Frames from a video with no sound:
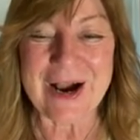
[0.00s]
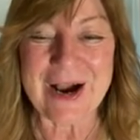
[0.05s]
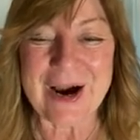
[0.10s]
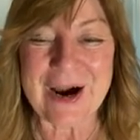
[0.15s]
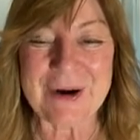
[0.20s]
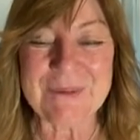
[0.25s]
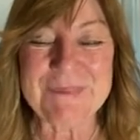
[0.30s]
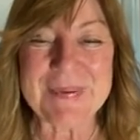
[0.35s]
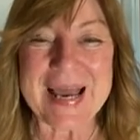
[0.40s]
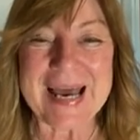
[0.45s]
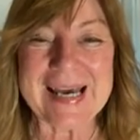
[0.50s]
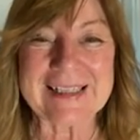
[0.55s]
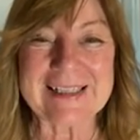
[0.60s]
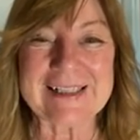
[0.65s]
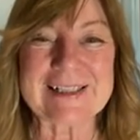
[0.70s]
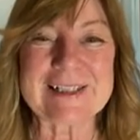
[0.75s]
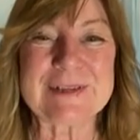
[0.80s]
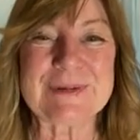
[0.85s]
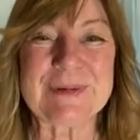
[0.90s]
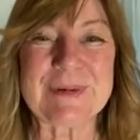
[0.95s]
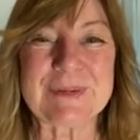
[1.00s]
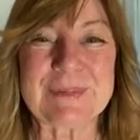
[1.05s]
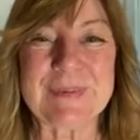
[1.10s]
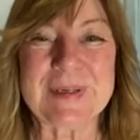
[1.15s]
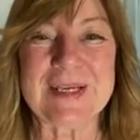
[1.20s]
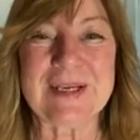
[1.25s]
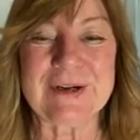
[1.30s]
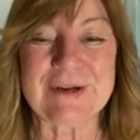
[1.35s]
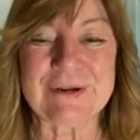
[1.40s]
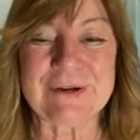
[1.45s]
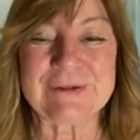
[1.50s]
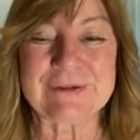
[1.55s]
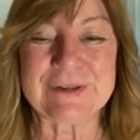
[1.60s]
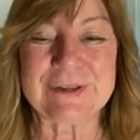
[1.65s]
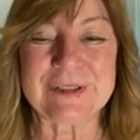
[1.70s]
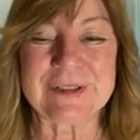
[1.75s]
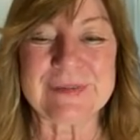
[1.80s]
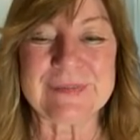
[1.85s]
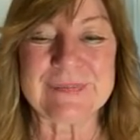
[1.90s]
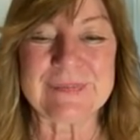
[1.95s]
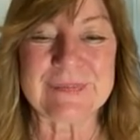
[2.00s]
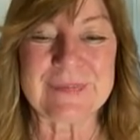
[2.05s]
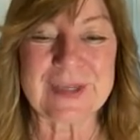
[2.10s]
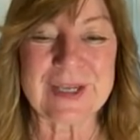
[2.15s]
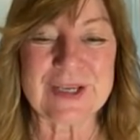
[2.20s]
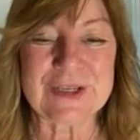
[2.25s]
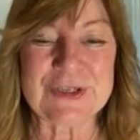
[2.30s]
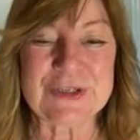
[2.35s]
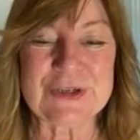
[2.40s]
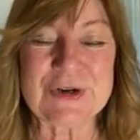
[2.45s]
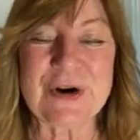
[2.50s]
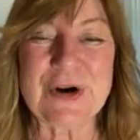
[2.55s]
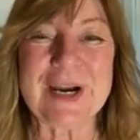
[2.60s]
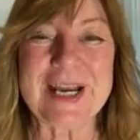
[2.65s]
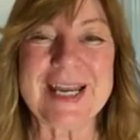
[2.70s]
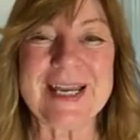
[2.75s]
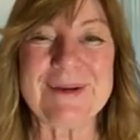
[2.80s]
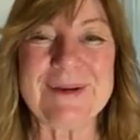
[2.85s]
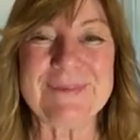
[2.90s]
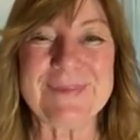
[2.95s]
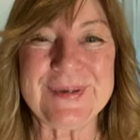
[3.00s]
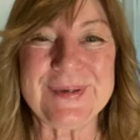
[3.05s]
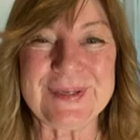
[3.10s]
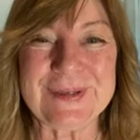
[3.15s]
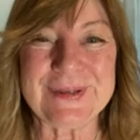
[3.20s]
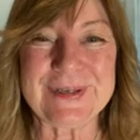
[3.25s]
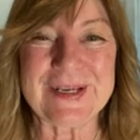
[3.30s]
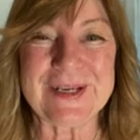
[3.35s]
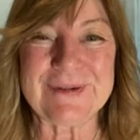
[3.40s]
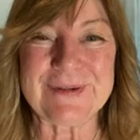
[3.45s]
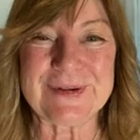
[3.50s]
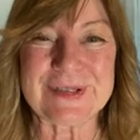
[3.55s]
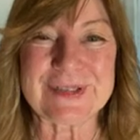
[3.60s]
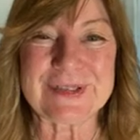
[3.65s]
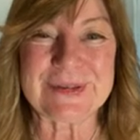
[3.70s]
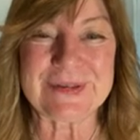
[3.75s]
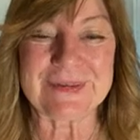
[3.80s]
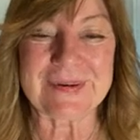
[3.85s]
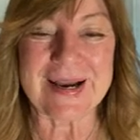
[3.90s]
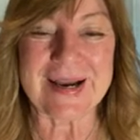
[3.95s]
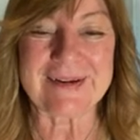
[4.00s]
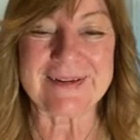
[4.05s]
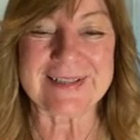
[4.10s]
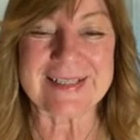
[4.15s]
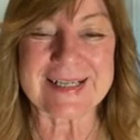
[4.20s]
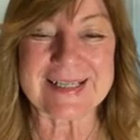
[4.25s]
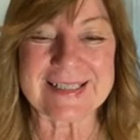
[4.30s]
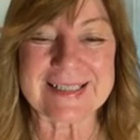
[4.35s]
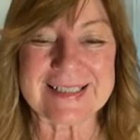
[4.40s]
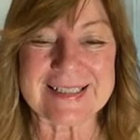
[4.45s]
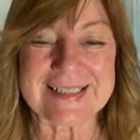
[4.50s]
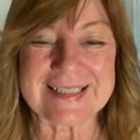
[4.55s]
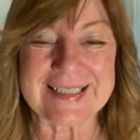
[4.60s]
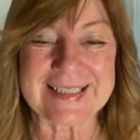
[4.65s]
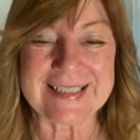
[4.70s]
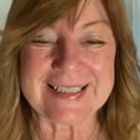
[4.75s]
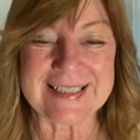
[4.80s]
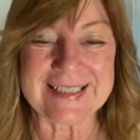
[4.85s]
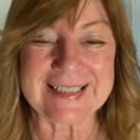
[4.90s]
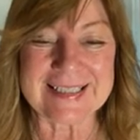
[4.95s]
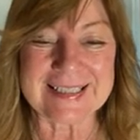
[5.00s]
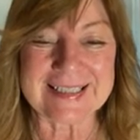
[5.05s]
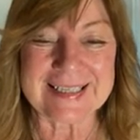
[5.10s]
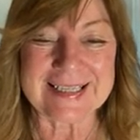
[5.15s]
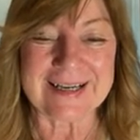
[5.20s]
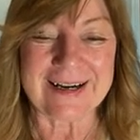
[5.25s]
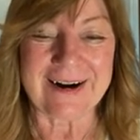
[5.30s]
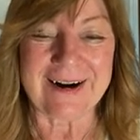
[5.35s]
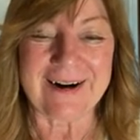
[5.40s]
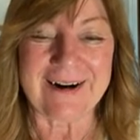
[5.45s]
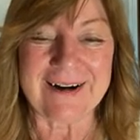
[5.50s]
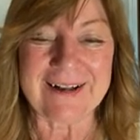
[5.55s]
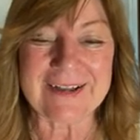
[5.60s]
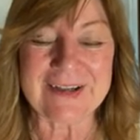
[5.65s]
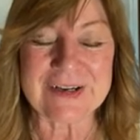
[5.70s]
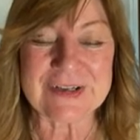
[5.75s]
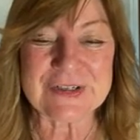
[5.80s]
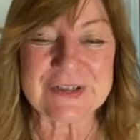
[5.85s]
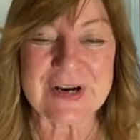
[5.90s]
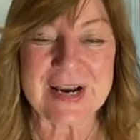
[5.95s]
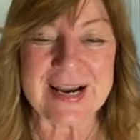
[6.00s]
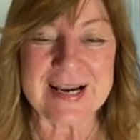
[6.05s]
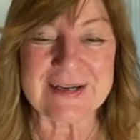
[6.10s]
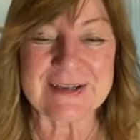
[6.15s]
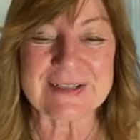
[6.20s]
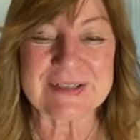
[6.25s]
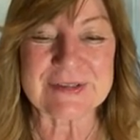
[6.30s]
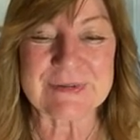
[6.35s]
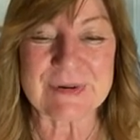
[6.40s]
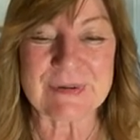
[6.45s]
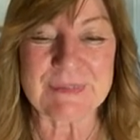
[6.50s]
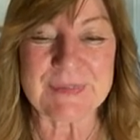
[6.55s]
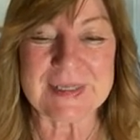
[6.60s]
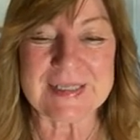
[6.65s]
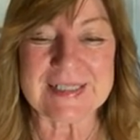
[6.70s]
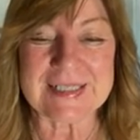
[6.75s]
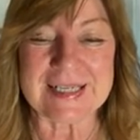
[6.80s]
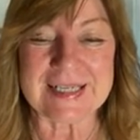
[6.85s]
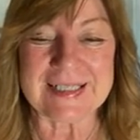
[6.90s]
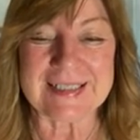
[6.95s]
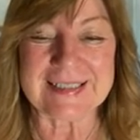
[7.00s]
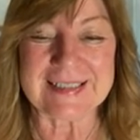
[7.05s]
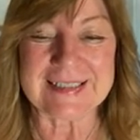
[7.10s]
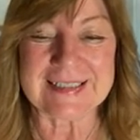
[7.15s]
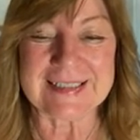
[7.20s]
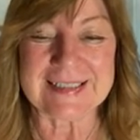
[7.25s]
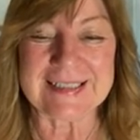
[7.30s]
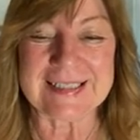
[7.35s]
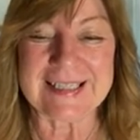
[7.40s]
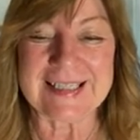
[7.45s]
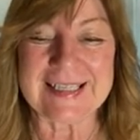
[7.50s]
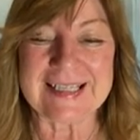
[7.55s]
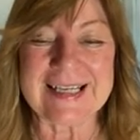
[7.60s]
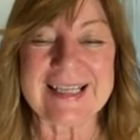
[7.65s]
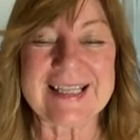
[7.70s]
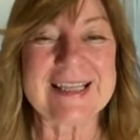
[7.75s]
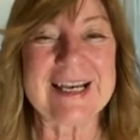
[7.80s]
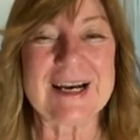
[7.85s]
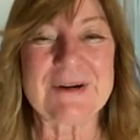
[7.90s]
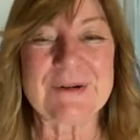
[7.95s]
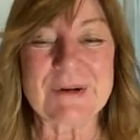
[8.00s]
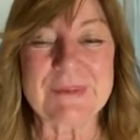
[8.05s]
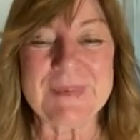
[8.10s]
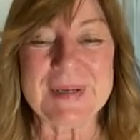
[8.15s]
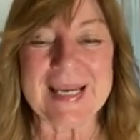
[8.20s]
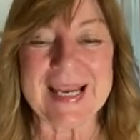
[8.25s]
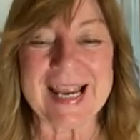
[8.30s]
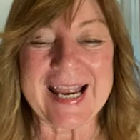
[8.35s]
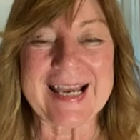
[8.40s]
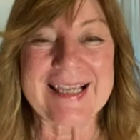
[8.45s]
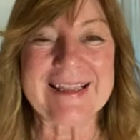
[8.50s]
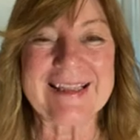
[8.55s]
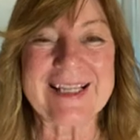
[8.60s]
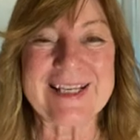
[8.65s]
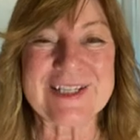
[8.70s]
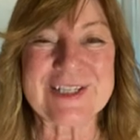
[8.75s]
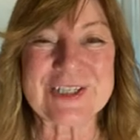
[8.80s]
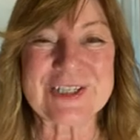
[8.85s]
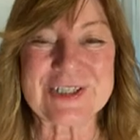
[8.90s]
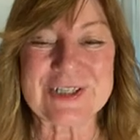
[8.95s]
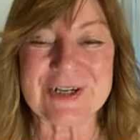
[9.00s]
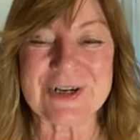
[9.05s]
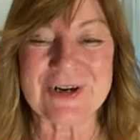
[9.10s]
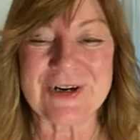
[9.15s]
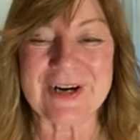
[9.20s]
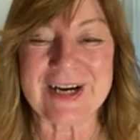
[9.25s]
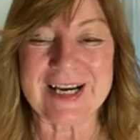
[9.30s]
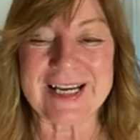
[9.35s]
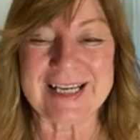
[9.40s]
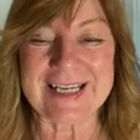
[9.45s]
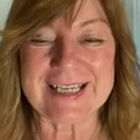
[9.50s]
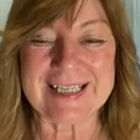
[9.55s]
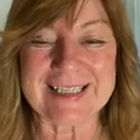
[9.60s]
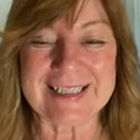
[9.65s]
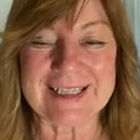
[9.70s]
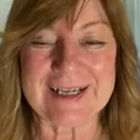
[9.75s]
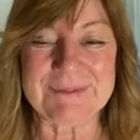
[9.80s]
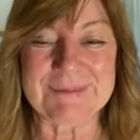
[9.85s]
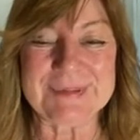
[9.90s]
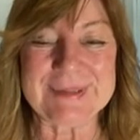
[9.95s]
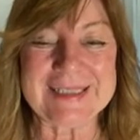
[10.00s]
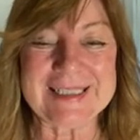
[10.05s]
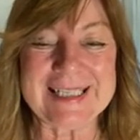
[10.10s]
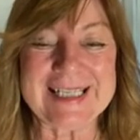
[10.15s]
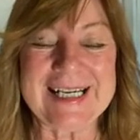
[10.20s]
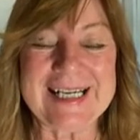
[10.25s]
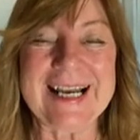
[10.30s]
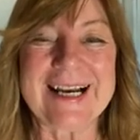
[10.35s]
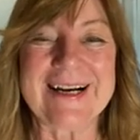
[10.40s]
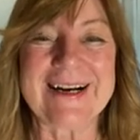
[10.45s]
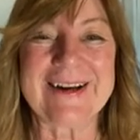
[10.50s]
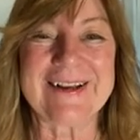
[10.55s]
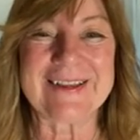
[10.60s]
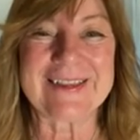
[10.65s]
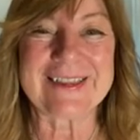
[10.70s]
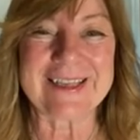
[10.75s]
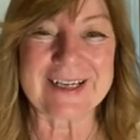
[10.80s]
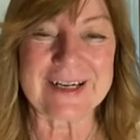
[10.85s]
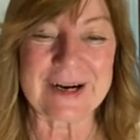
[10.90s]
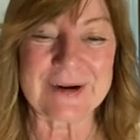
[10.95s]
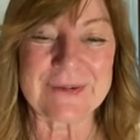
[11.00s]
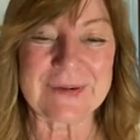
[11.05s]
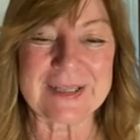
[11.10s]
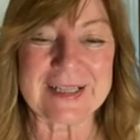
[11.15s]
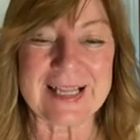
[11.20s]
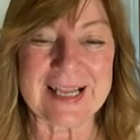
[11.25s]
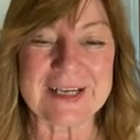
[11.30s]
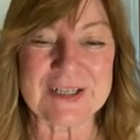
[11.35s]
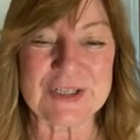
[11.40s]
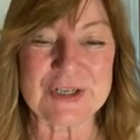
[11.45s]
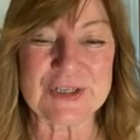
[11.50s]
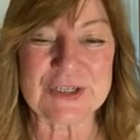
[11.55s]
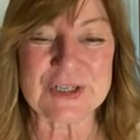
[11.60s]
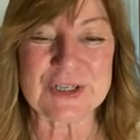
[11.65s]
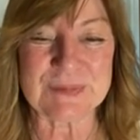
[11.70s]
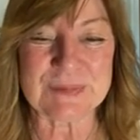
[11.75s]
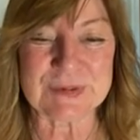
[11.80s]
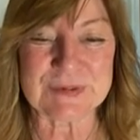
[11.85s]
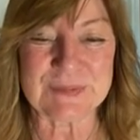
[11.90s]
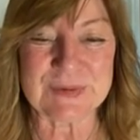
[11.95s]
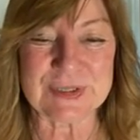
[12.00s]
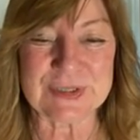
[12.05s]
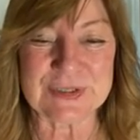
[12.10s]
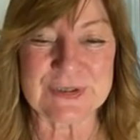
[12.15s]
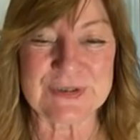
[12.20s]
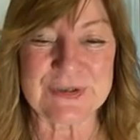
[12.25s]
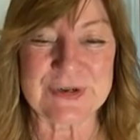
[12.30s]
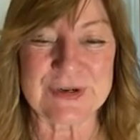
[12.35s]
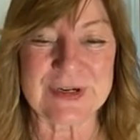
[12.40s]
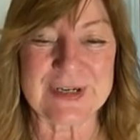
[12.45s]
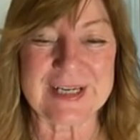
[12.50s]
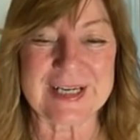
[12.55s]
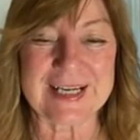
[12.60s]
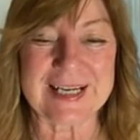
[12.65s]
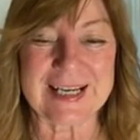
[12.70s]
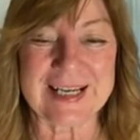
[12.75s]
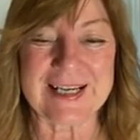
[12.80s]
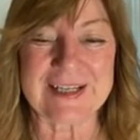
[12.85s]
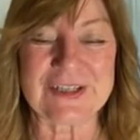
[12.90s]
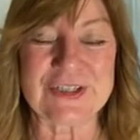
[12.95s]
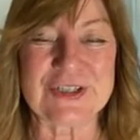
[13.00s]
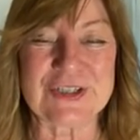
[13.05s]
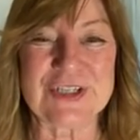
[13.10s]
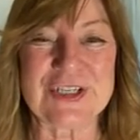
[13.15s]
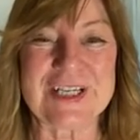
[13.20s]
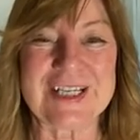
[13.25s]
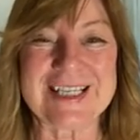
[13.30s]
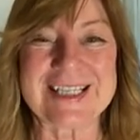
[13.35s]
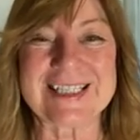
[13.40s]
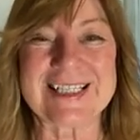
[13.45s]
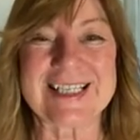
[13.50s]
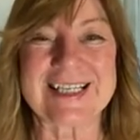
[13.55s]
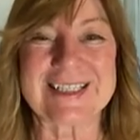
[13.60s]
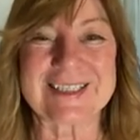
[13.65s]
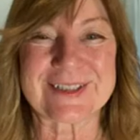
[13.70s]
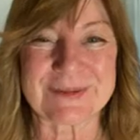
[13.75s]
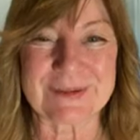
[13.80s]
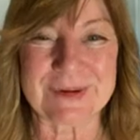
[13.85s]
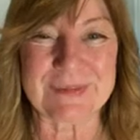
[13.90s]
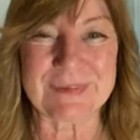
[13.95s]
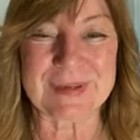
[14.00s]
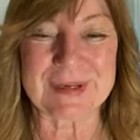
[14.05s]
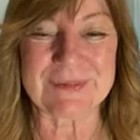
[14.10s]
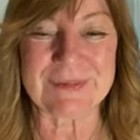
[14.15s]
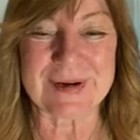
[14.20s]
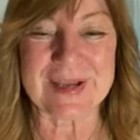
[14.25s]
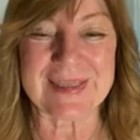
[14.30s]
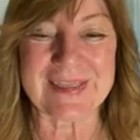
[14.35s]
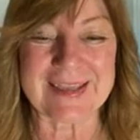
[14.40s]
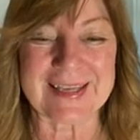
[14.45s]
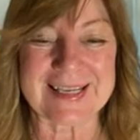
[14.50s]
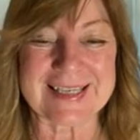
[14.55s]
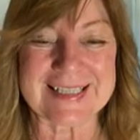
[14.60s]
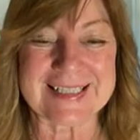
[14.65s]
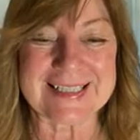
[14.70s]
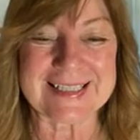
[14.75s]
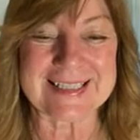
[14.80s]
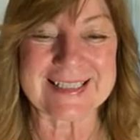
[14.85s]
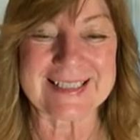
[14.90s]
Our battles will be over. Joy and beauty will surround us. All our trials will be done. There will be endless joy, complete health, and our relationships restored, and Jesus will be with us.